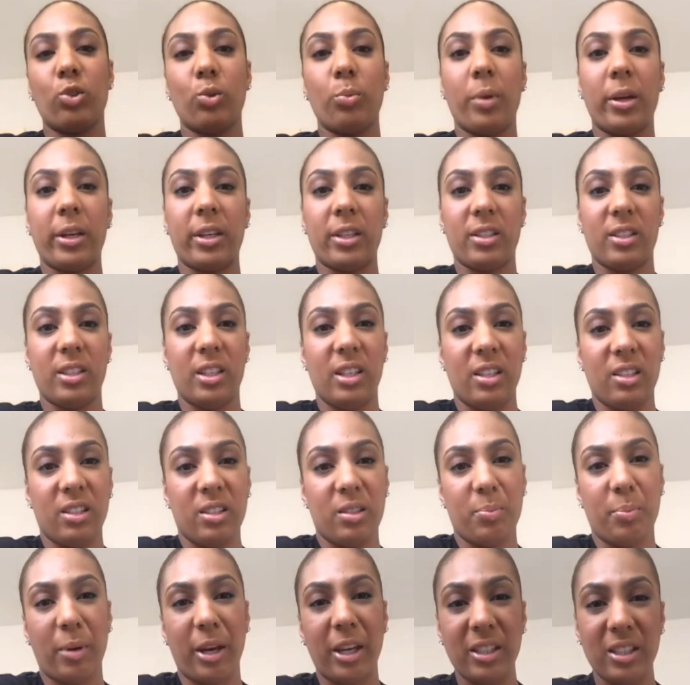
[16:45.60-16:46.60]
magazines,
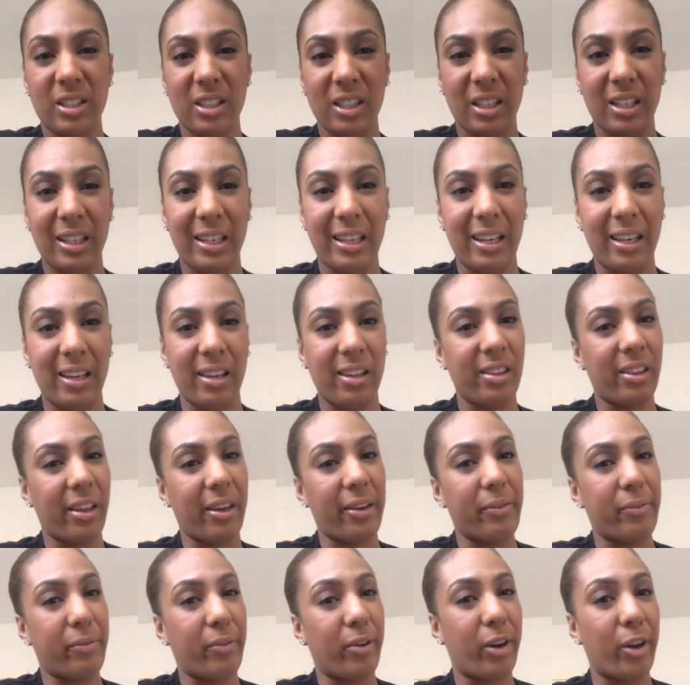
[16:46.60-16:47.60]
basically, they
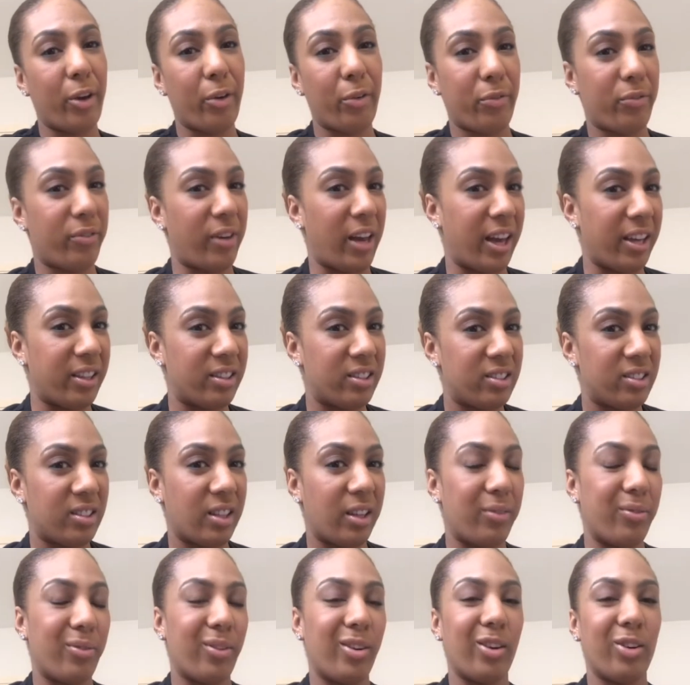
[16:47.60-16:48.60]
follow fads, they
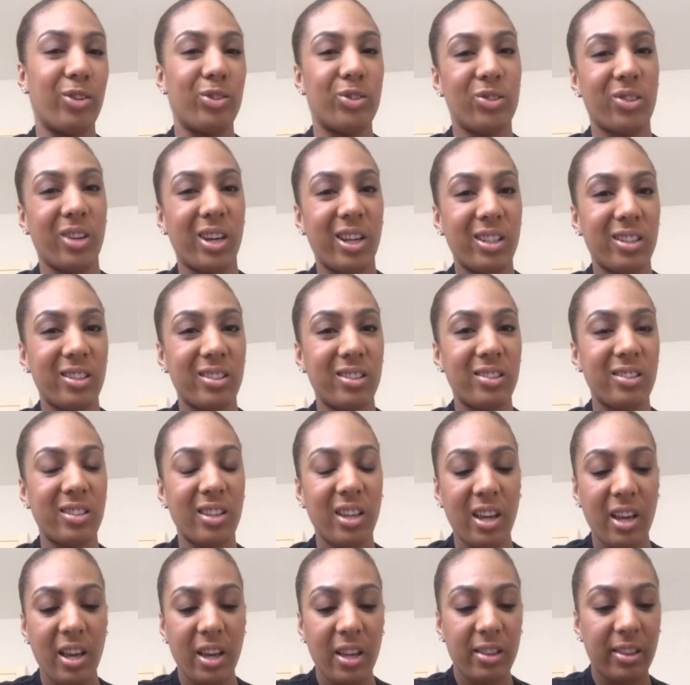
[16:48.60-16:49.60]
follow trends,
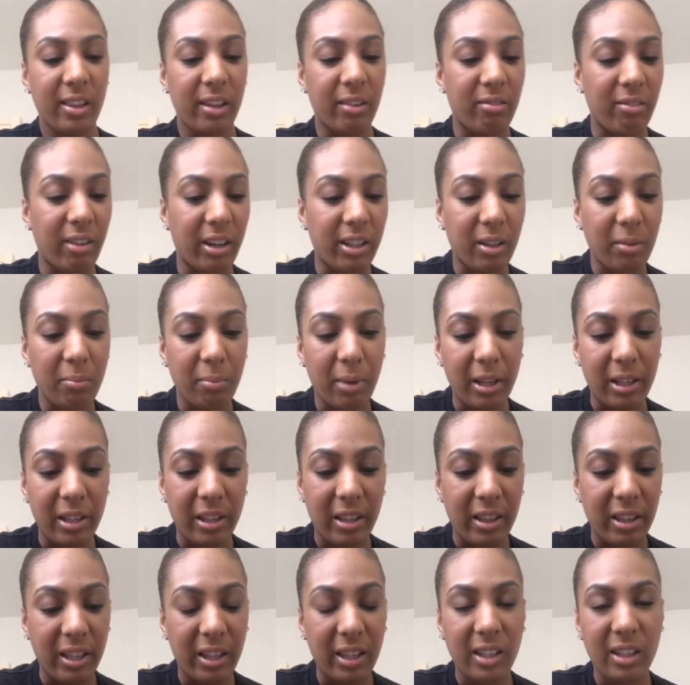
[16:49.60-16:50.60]
they recommend
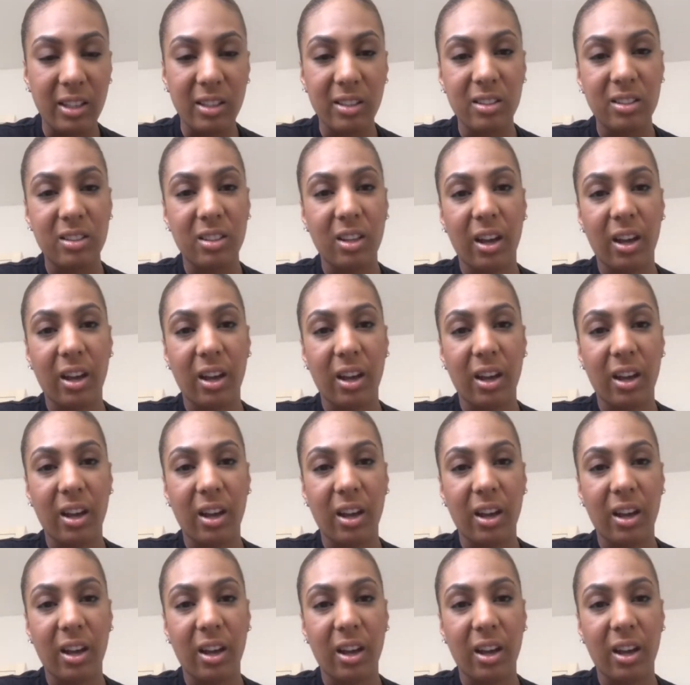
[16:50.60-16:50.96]
things.